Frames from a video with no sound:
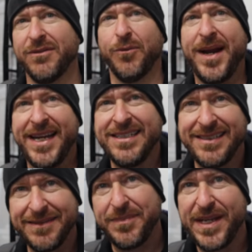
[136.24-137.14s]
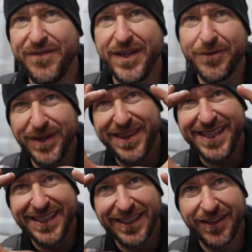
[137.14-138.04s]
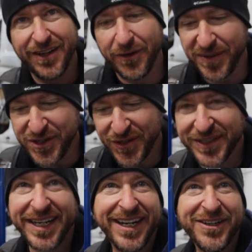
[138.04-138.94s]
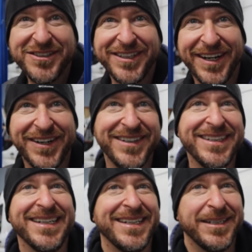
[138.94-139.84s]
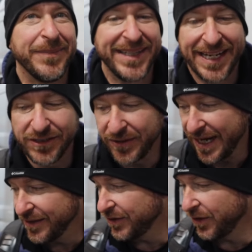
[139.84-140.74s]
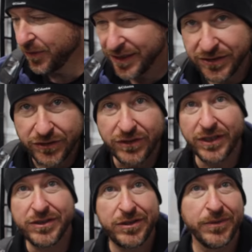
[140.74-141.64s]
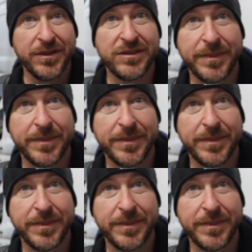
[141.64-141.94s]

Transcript: raised and beefy with the little original tires there. But that's okay. So this, this tour is